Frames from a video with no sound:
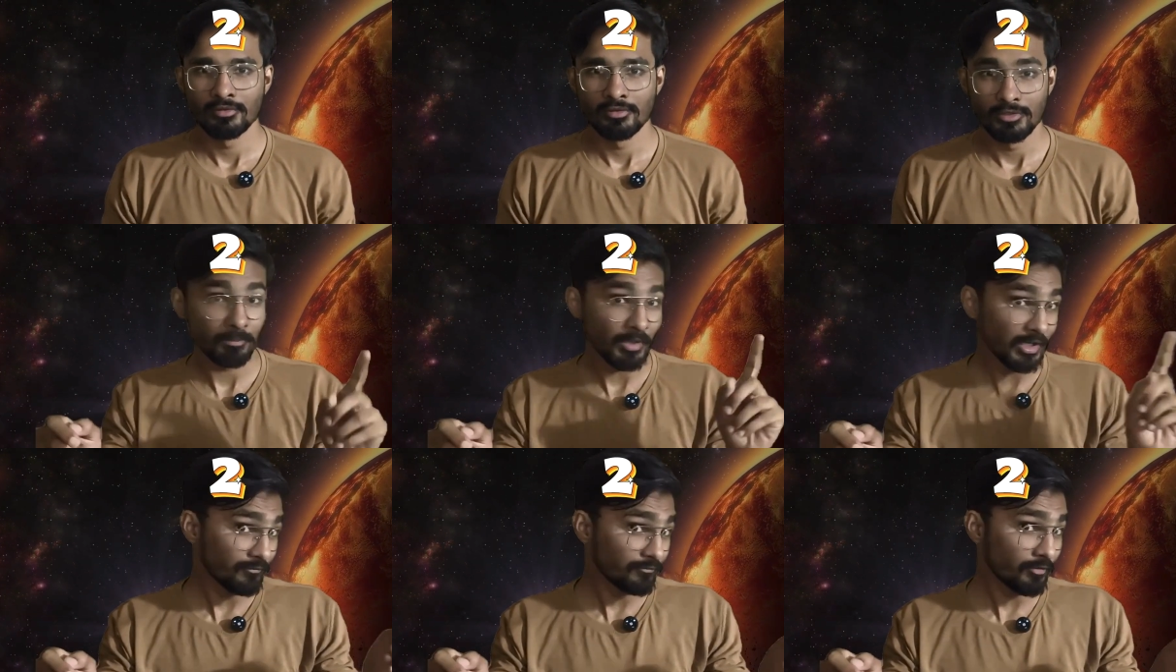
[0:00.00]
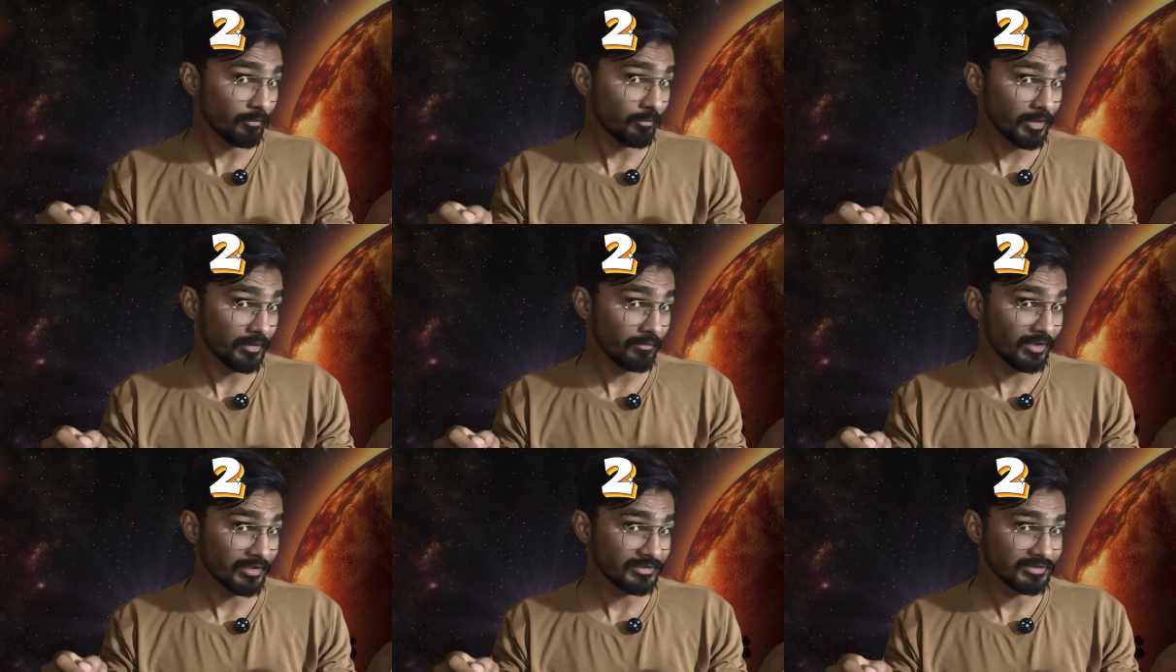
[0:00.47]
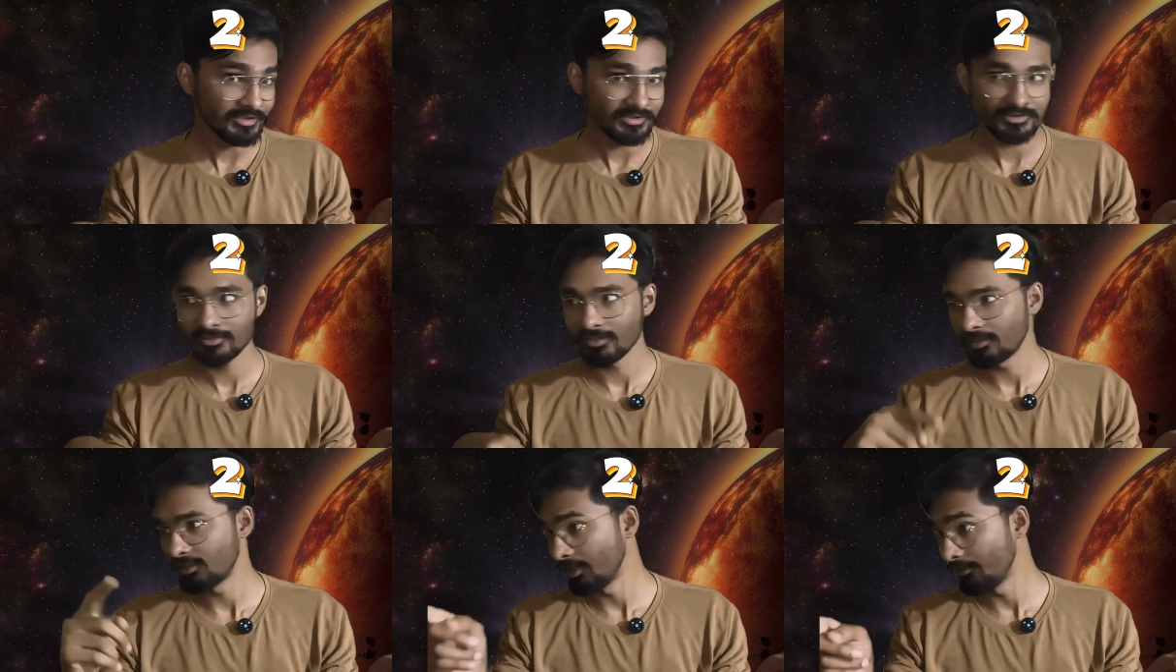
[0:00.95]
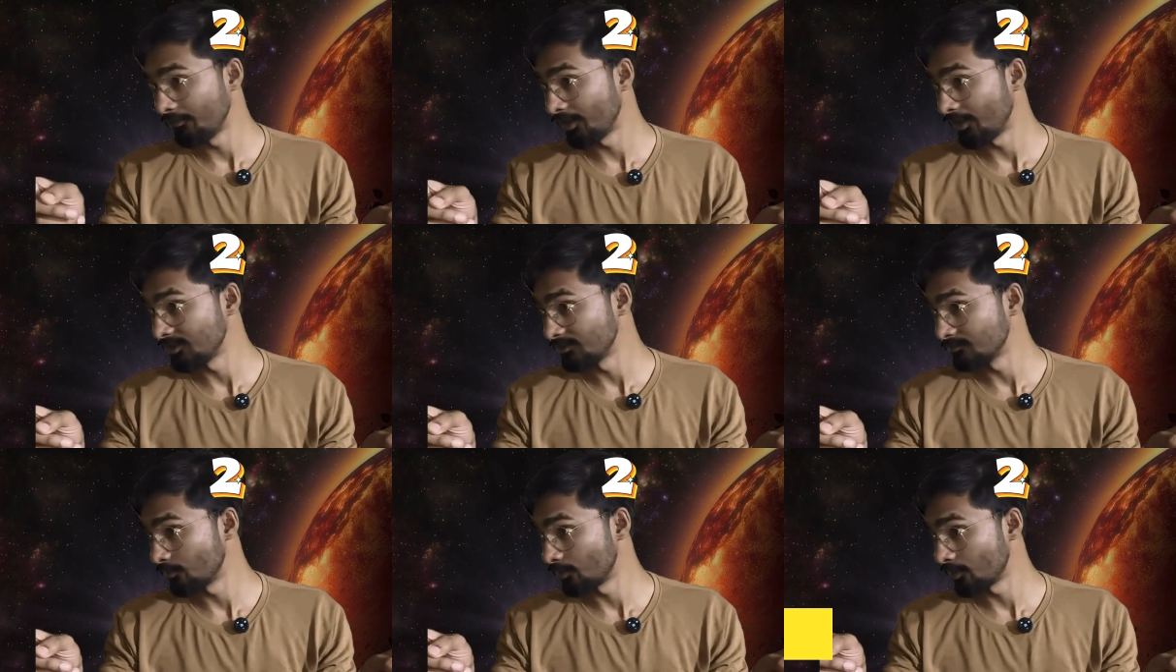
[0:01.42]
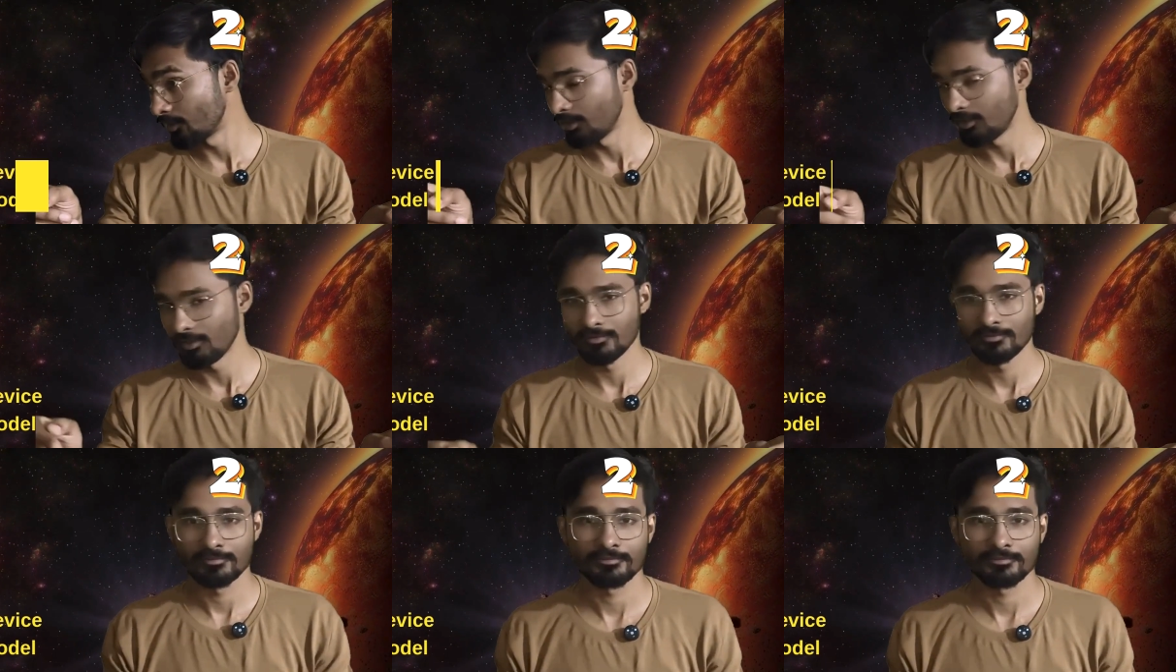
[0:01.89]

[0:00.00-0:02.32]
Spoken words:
the platform devices, the device model.